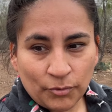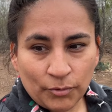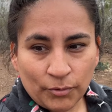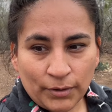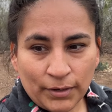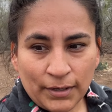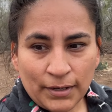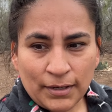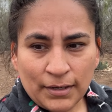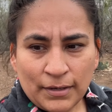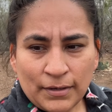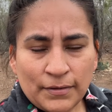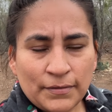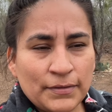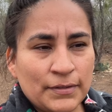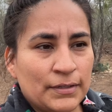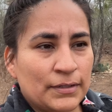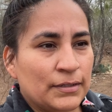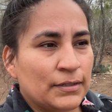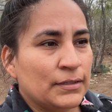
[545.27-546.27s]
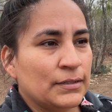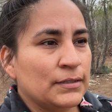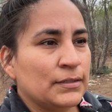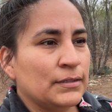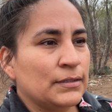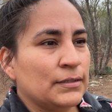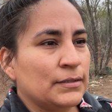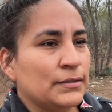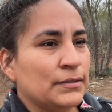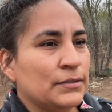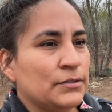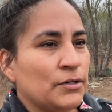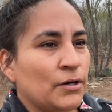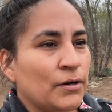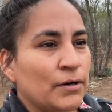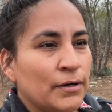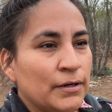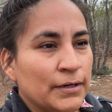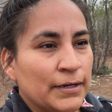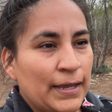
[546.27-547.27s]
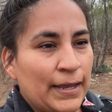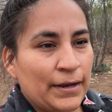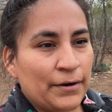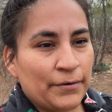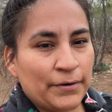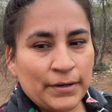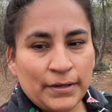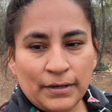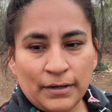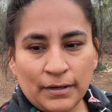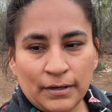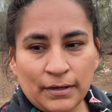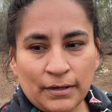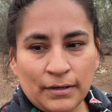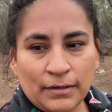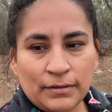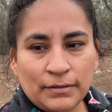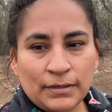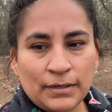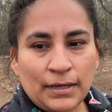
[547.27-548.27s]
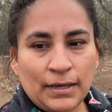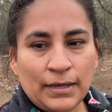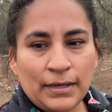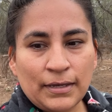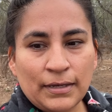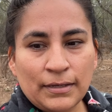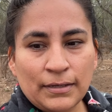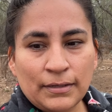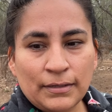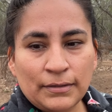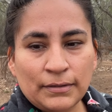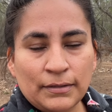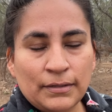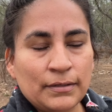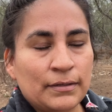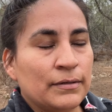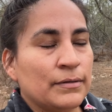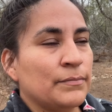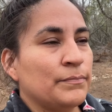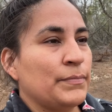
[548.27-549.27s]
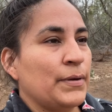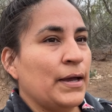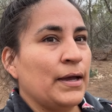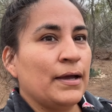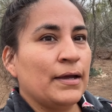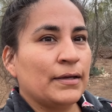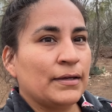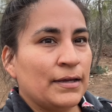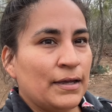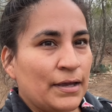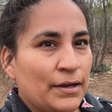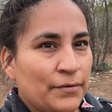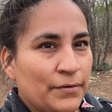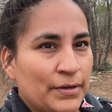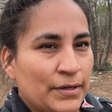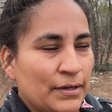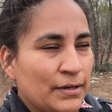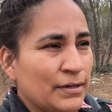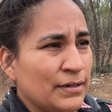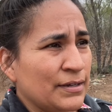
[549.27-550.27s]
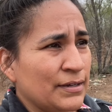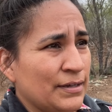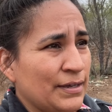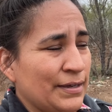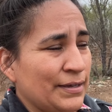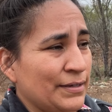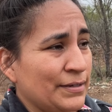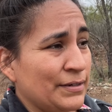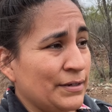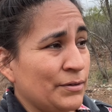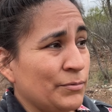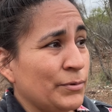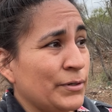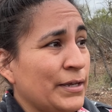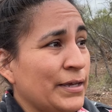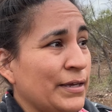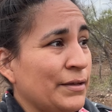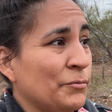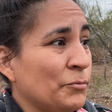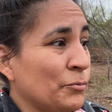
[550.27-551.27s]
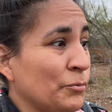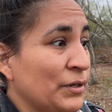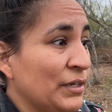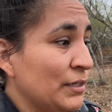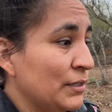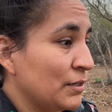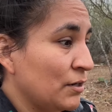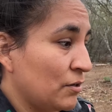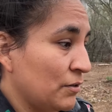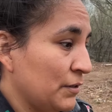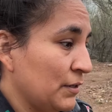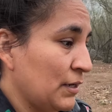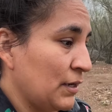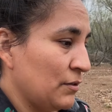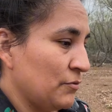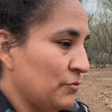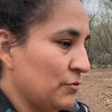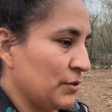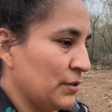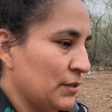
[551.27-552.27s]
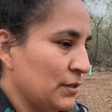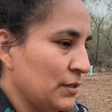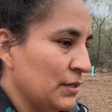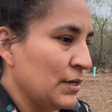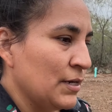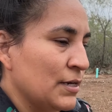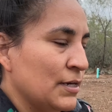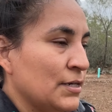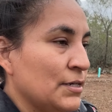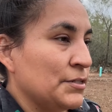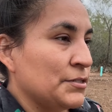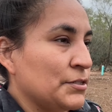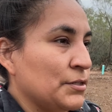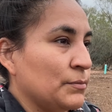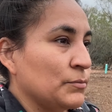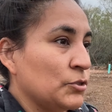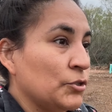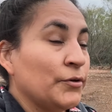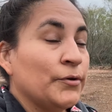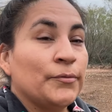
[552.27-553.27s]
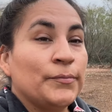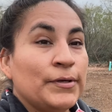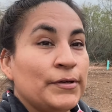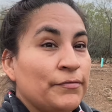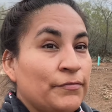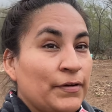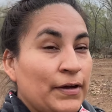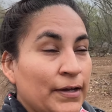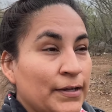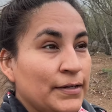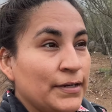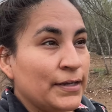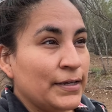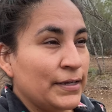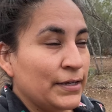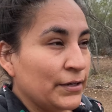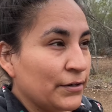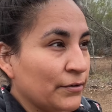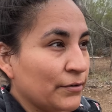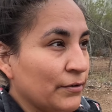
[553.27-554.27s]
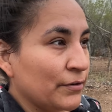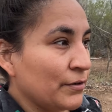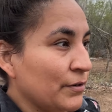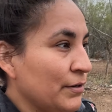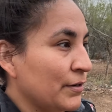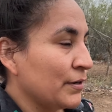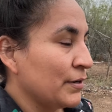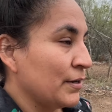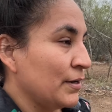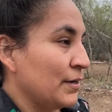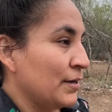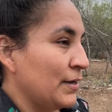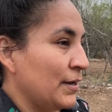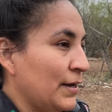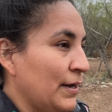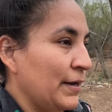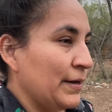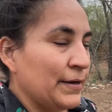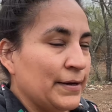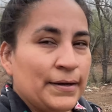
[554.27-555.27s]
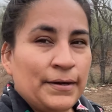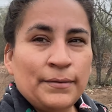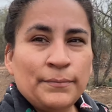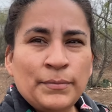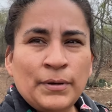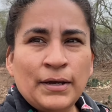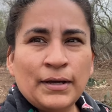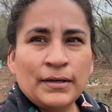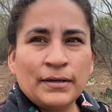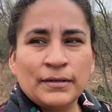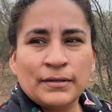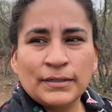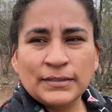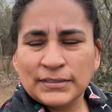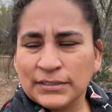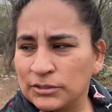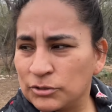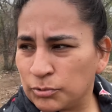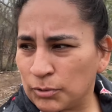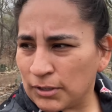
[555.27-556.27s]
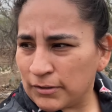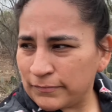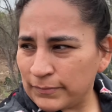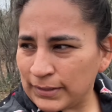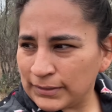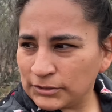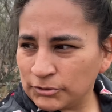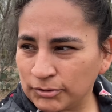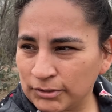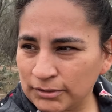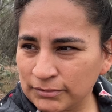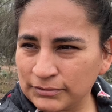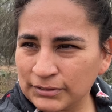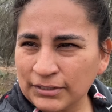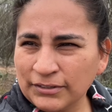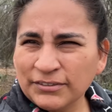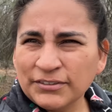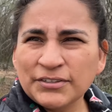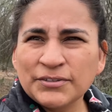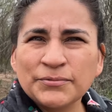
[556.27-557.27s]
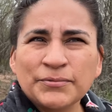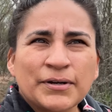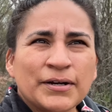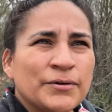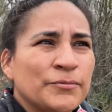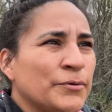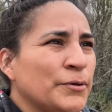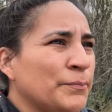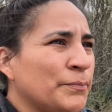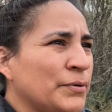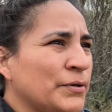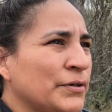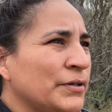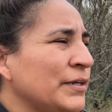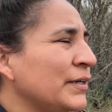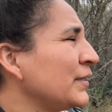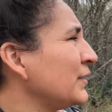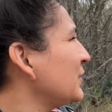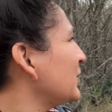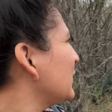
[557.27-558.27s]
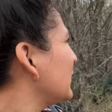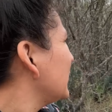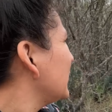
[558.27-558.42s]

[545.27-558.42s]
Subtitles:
for the dog area and the back area, and it would get really hot in California. So I'm sure it'll be fine here. Um, it's a 12 by 12, so I don't know where I would put it.